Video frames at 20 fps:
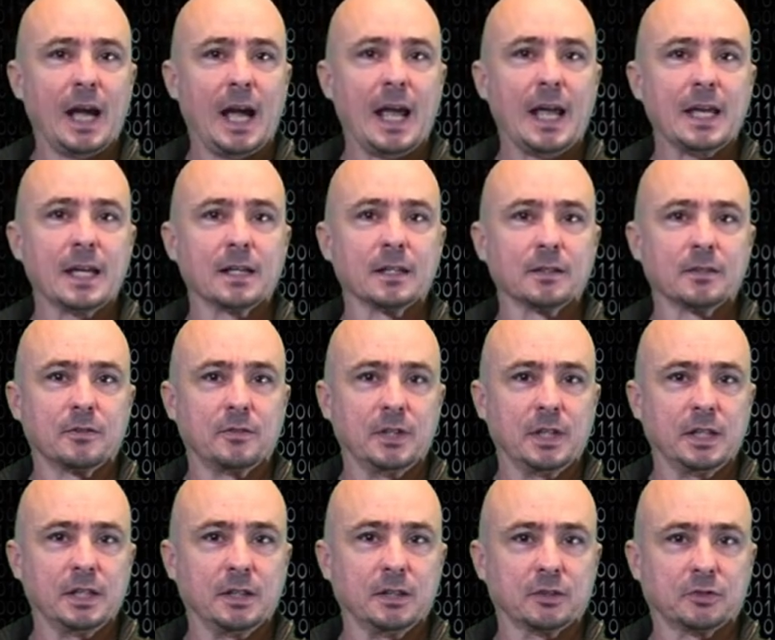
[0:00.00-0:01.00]
and
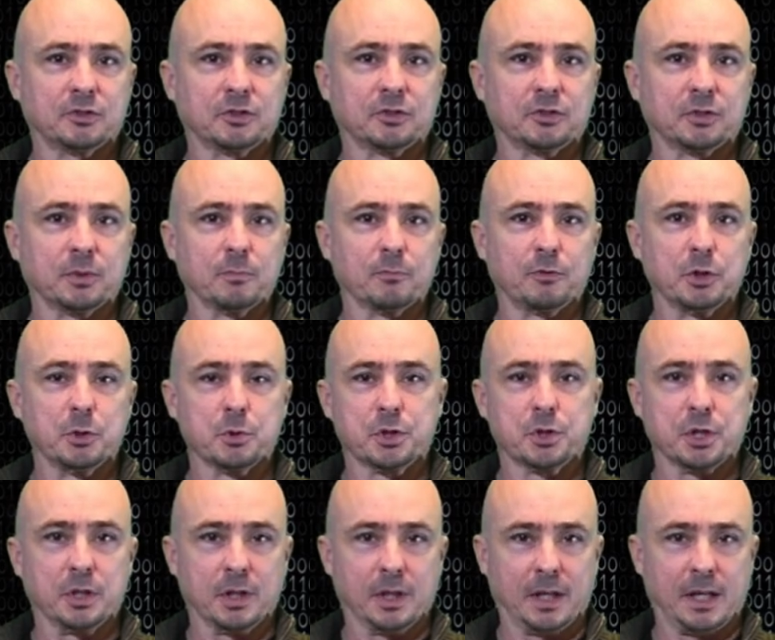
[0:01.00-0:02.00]
the system
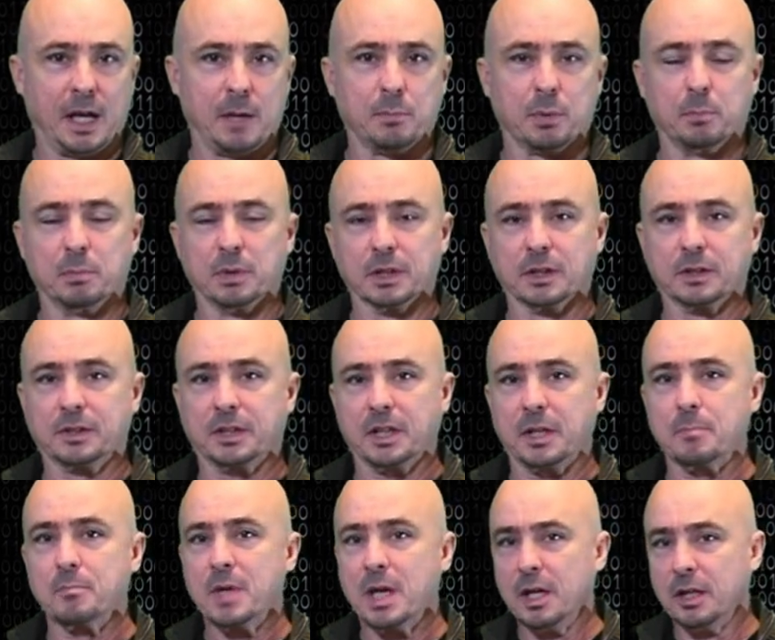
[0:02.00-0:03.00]
fusion
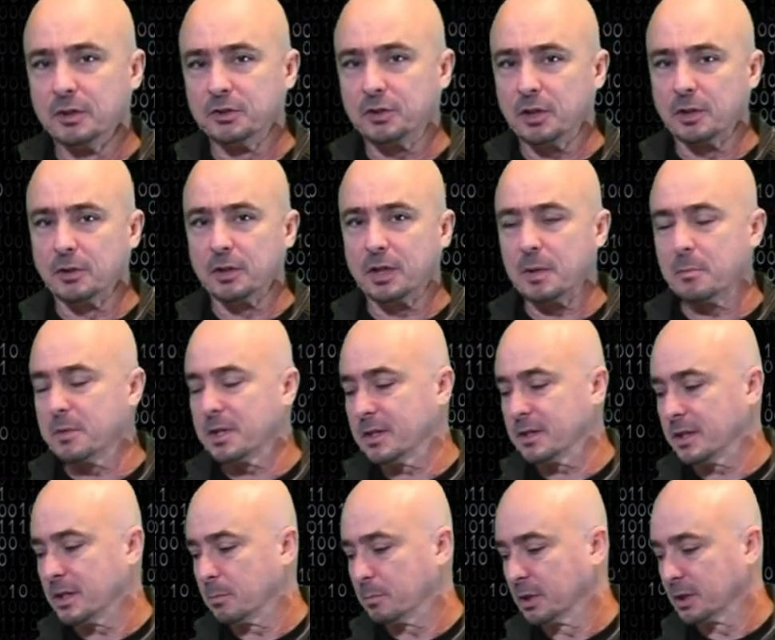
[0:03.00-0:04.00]
capability. So that'll give me
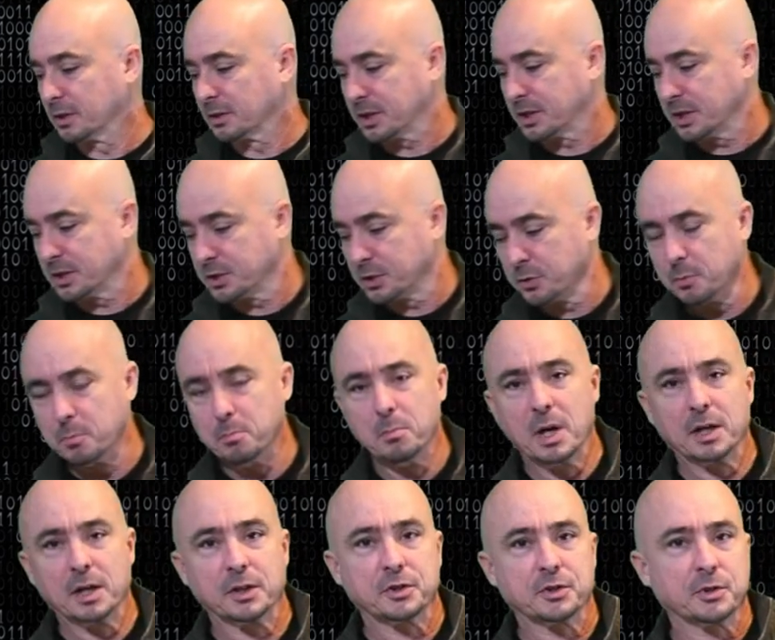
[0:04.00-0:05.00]
the ability to
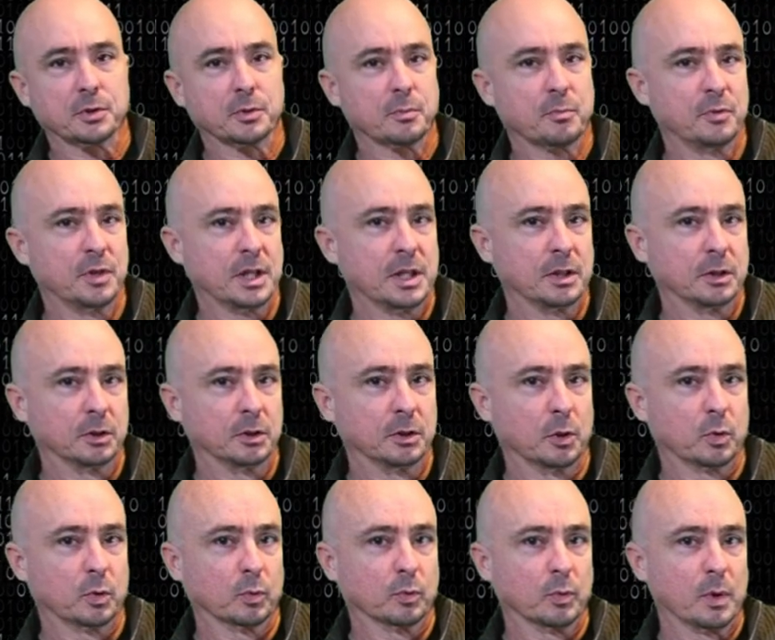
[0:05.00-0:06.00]
monitor the
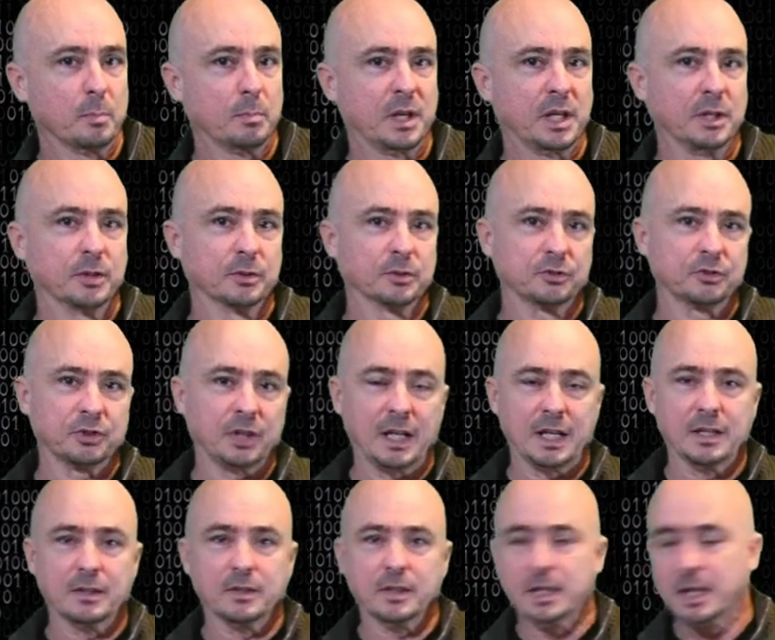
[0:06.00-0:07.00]
local repeaters
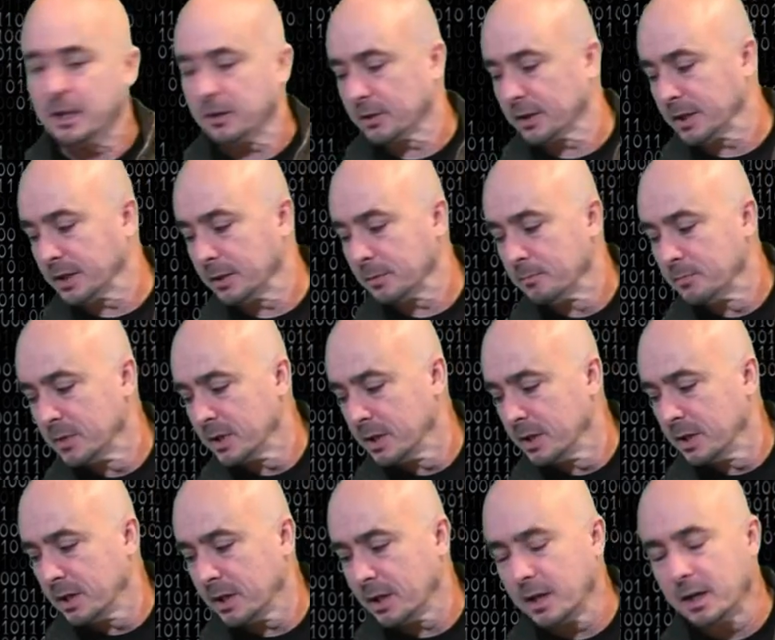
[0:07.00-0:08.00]
in the area
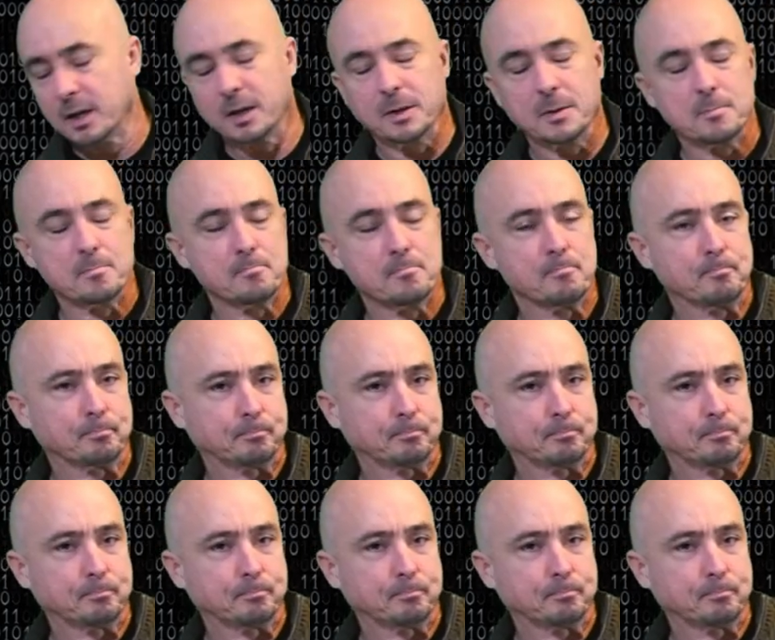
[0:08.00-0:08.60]
um,